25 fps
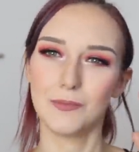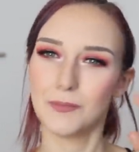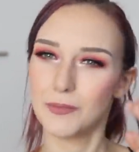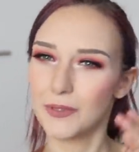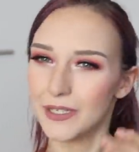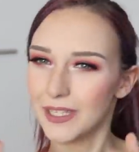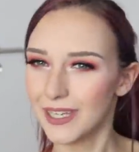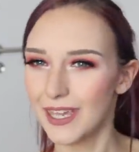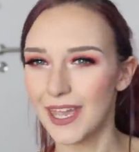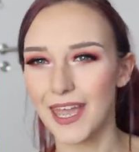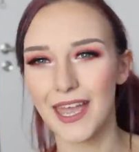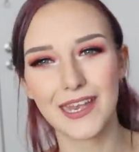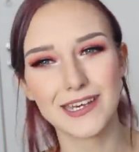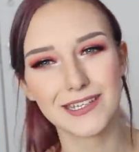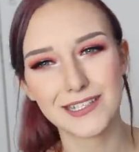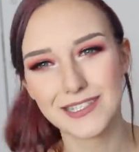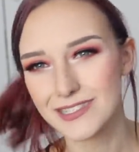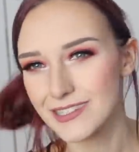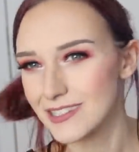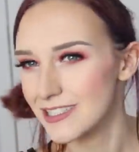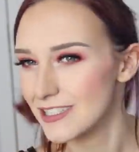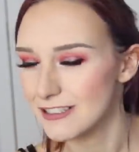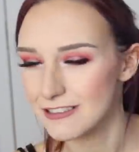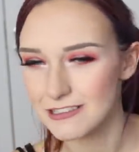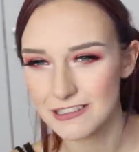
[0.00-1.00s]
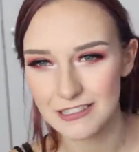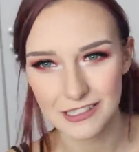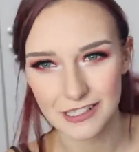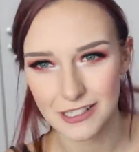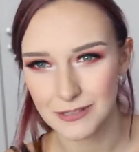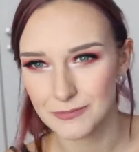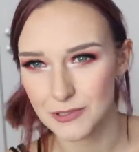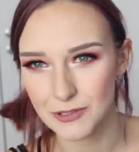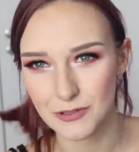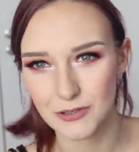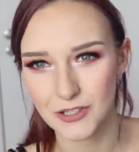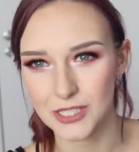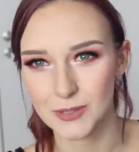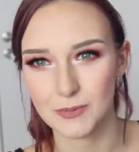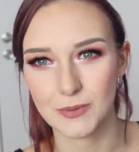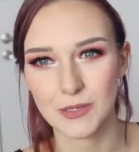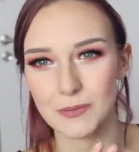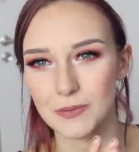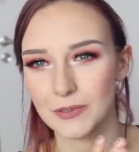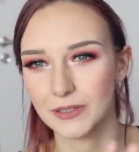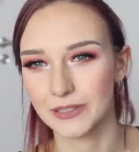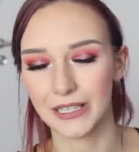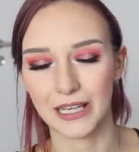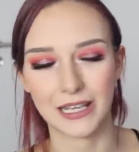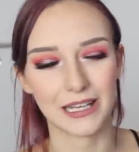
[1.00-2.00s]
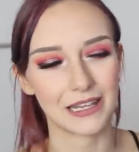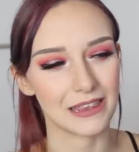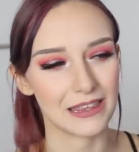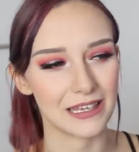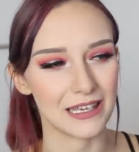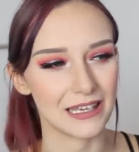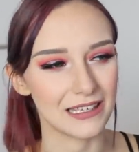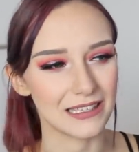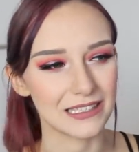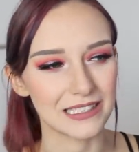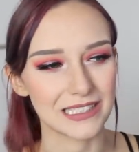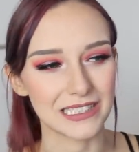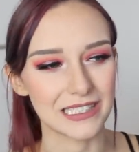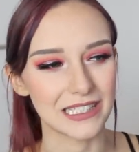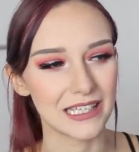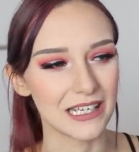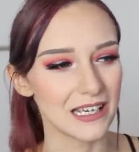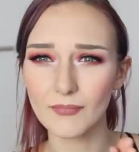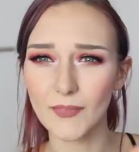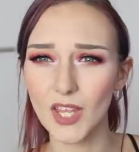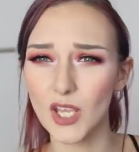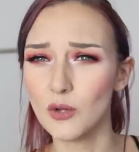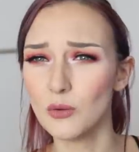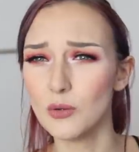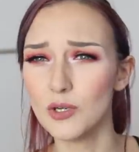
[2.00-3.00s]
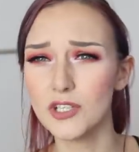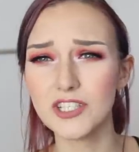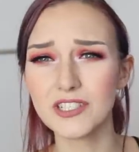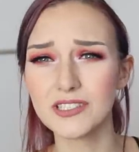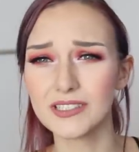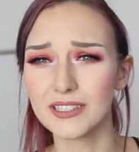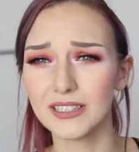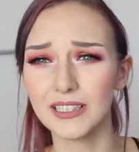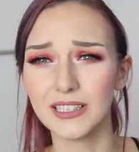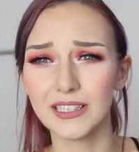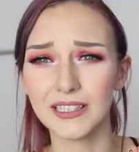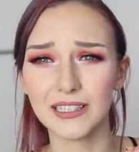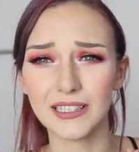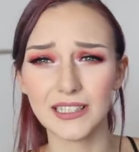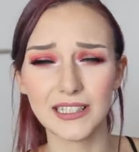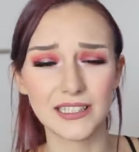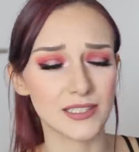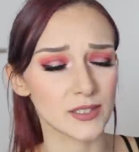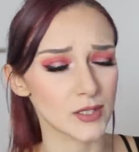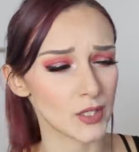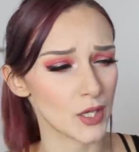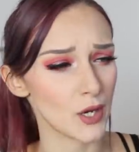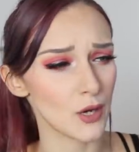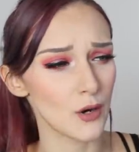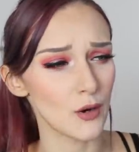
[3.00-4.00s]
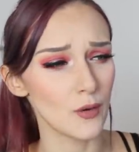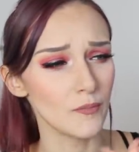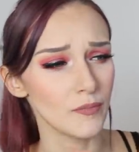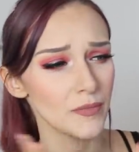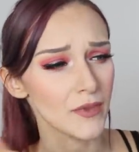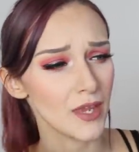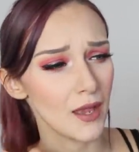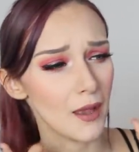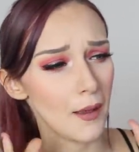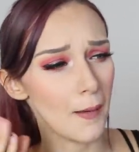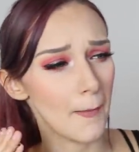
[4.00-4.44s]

but occasionally you just come across people like this who are just clearly so